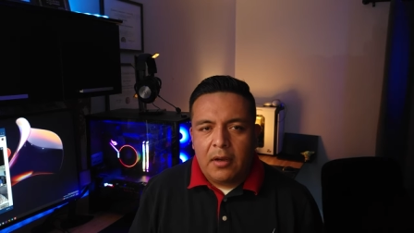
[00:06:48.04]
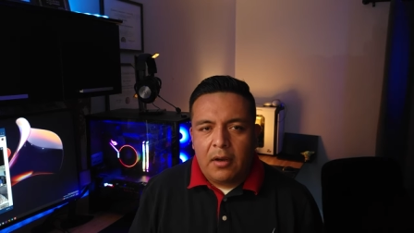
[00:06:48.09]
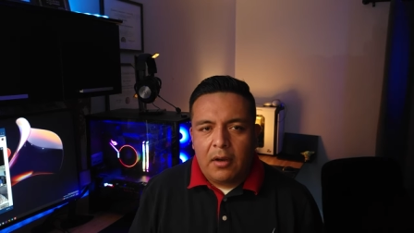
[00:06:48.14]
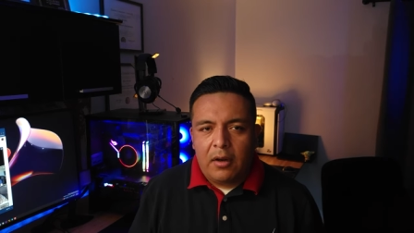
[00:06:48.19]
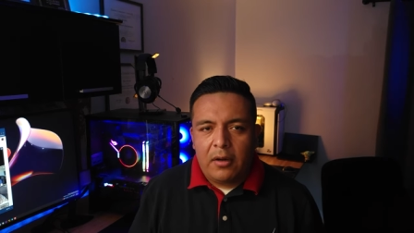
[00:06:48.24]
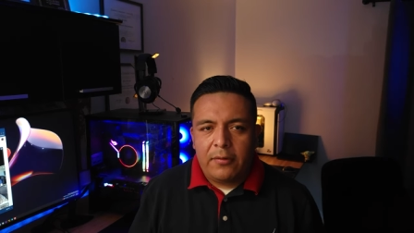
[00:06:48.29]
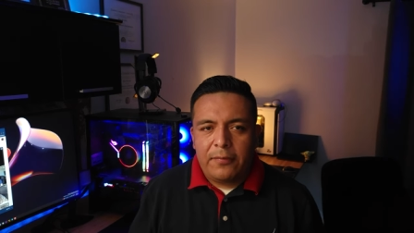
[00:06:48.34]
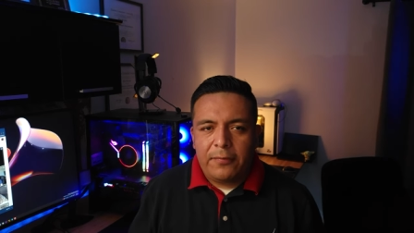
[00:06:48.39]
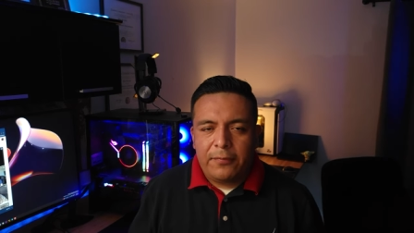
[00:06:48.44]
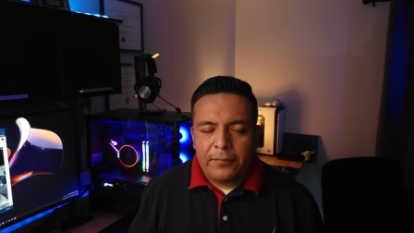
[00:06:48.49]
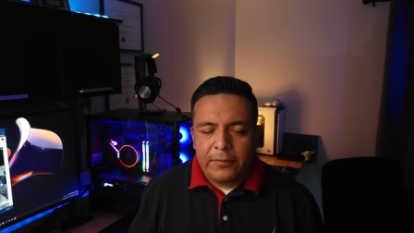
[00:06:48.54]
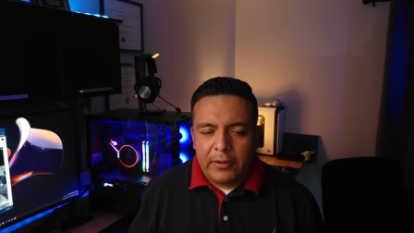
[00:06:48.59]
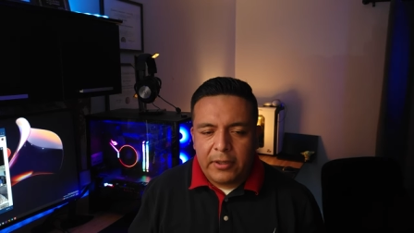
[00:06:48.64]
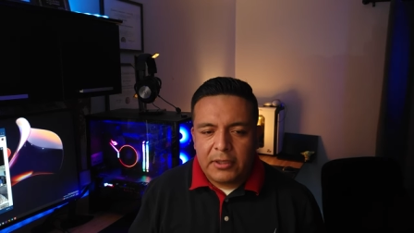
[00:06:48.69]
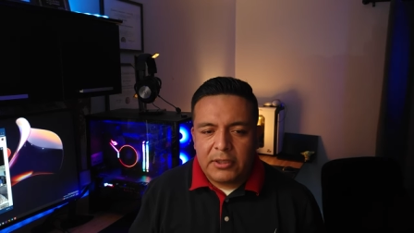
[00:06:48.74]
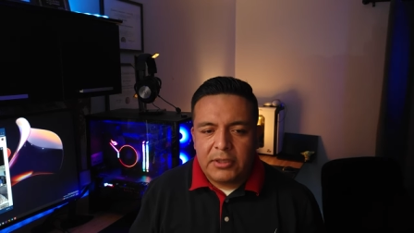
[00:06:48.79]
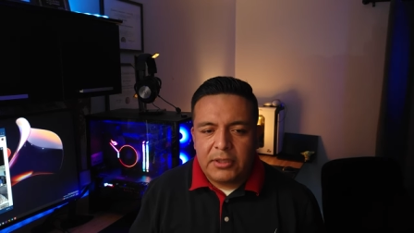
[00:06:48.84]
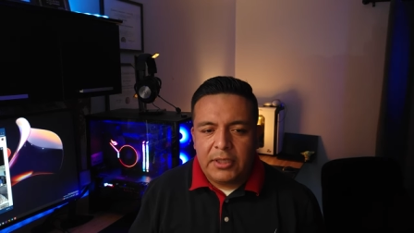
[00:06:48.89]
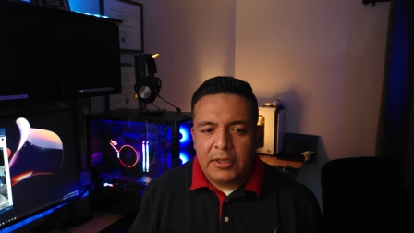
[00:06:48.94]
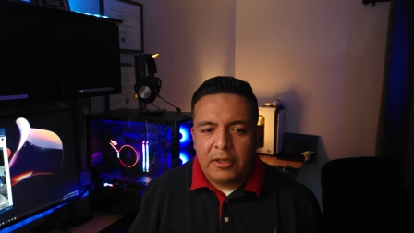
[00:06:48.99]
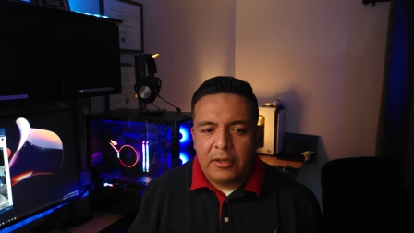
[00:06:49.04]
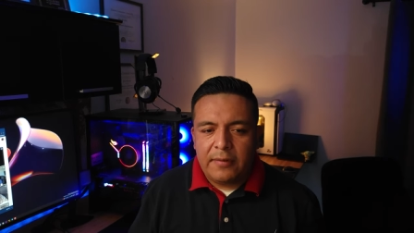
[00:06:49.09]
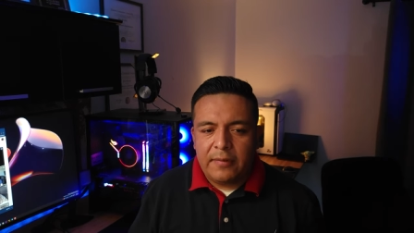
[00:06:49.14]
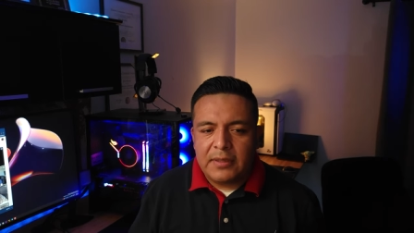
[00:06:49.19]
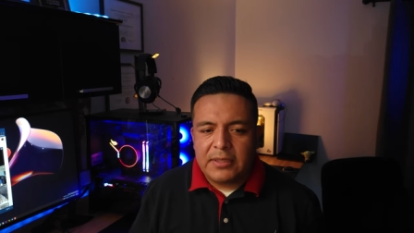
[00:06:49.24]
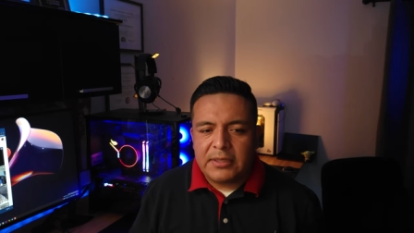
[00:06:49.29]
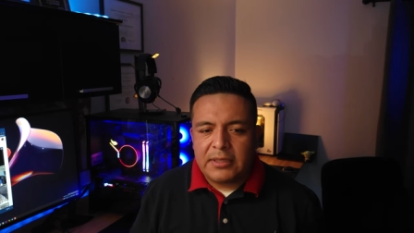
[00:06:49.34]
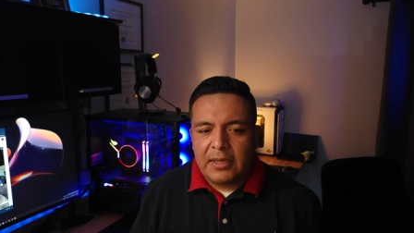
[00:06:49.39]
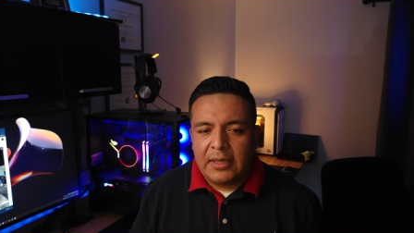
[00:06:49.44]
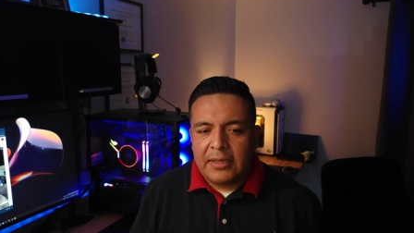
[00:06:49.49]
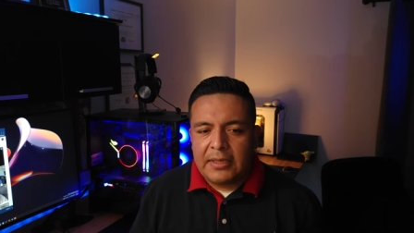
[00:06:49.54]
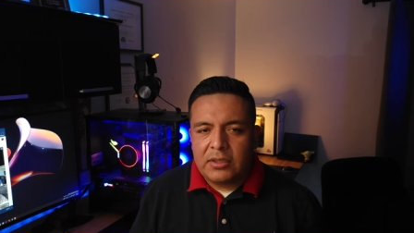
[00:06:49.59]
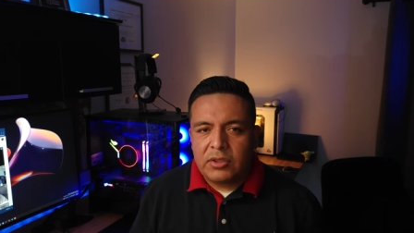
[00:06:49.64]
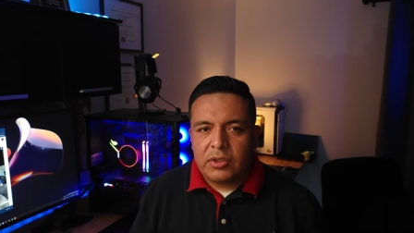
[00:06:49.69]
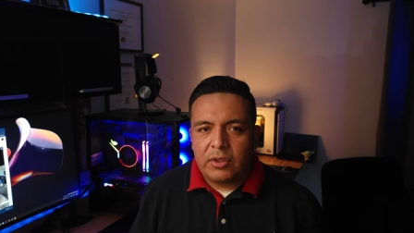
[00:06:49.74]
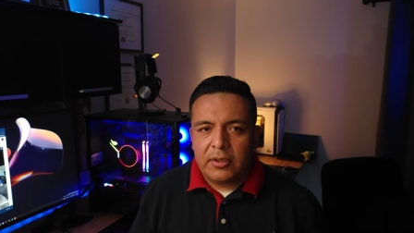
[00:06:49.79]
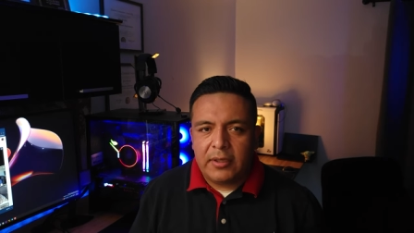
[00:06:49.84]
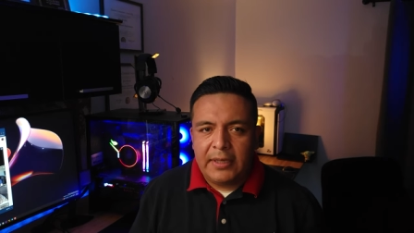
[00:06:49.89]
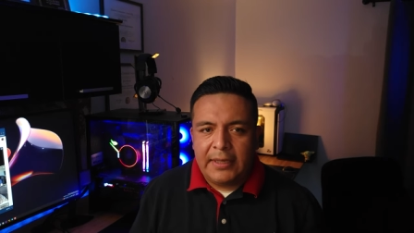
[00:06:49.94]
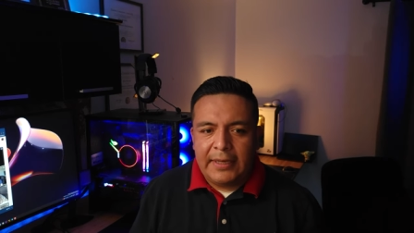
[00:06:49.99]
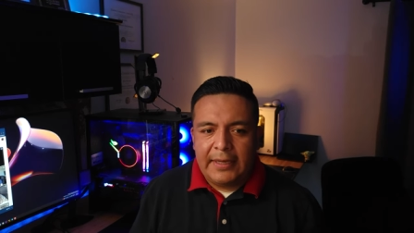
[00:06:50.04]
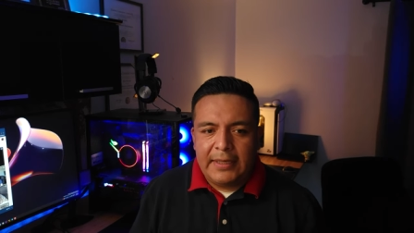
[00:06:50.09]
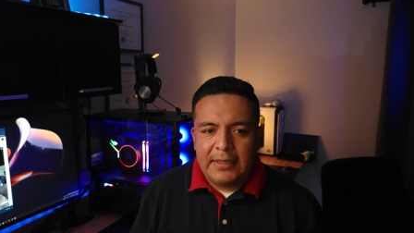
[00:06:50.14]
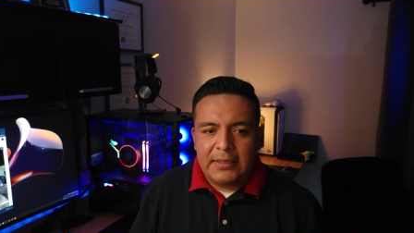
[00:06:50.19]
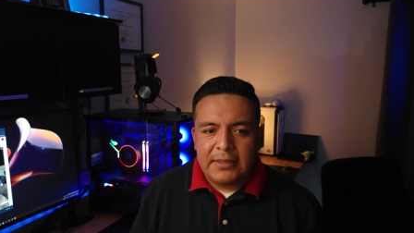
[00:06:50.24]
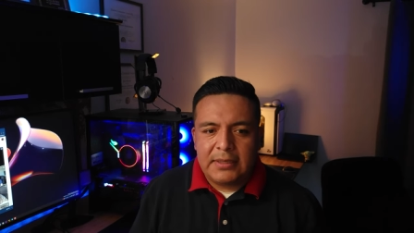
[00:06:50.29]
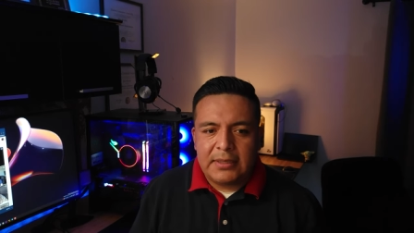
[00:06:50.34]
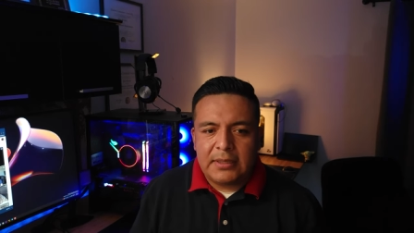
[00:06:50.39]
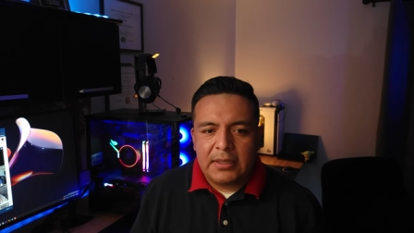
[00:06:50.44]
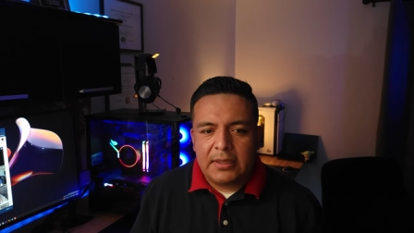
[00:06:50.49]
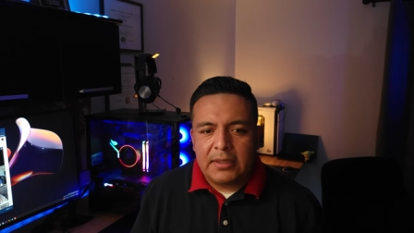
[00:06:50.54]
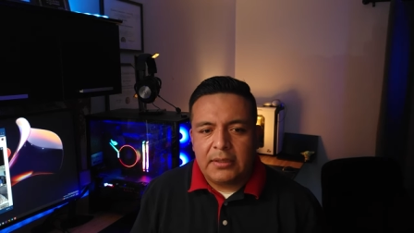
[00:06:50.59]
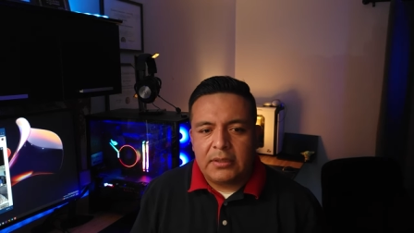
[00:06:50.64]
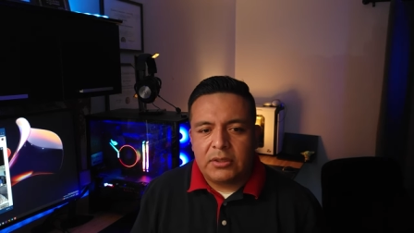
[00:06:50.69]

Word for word: Our first year of Acellus, our kids